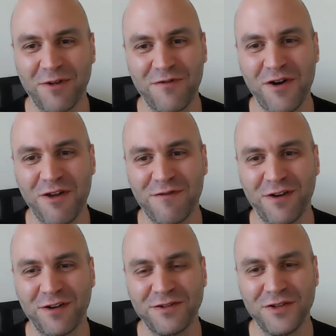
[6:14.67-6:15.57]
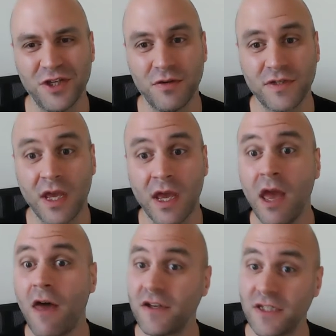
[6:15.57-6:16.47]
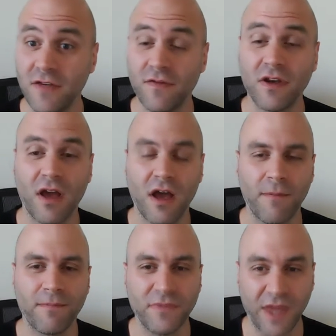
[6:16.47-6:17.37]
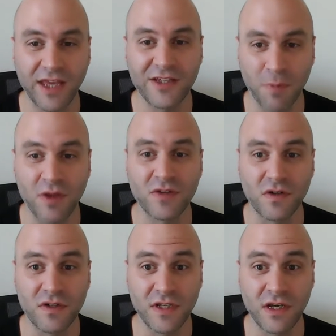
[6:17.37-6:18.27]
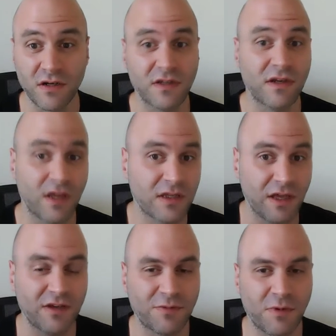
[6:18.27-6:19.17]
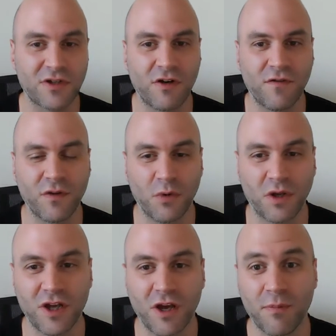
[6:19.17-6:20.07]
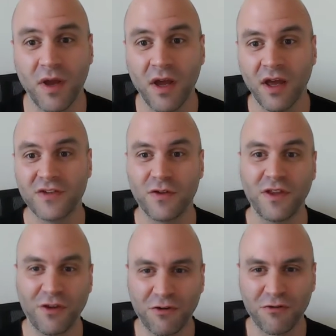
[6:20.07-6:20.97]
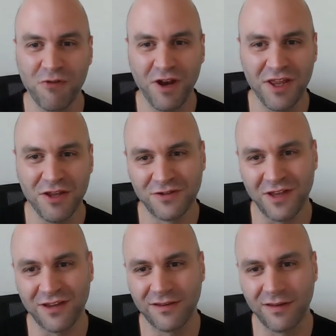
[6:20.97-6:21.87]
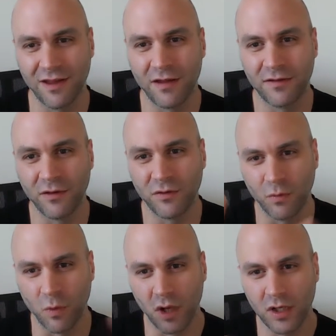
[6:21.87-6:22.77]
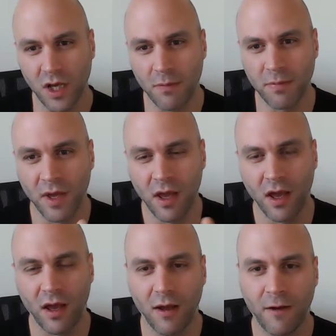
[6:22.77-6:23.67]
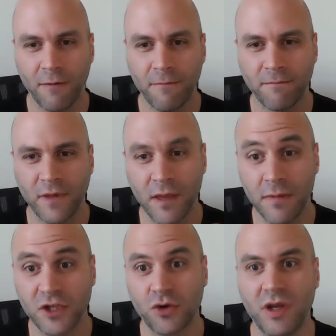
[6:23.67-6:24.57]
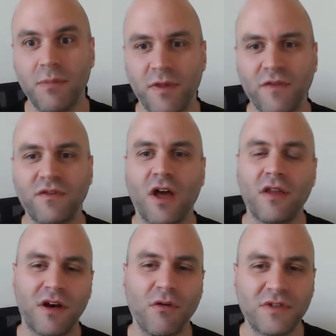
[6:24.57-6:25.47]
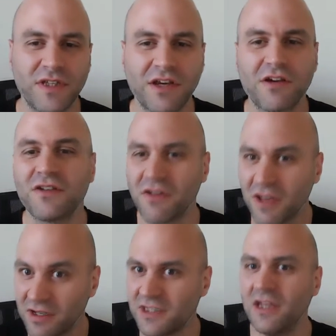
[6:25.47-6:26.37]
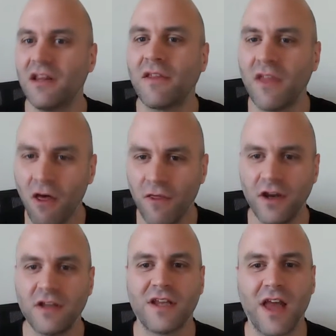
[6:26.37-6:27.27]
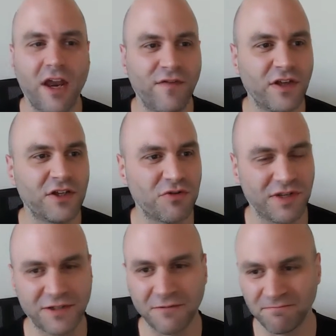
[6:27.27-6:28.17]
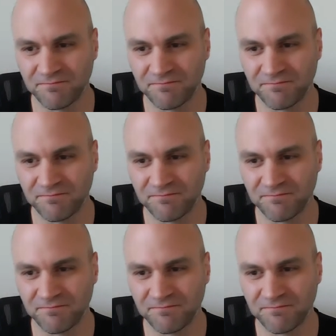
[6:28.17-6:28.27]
They're very fun to use. There's even Nike sponsored stickers, and Nike is not a sponsor of the World Cup, so they don't really use that the World Cup imagery, but they've done their own stickers. So you can see that there is a lot of interest.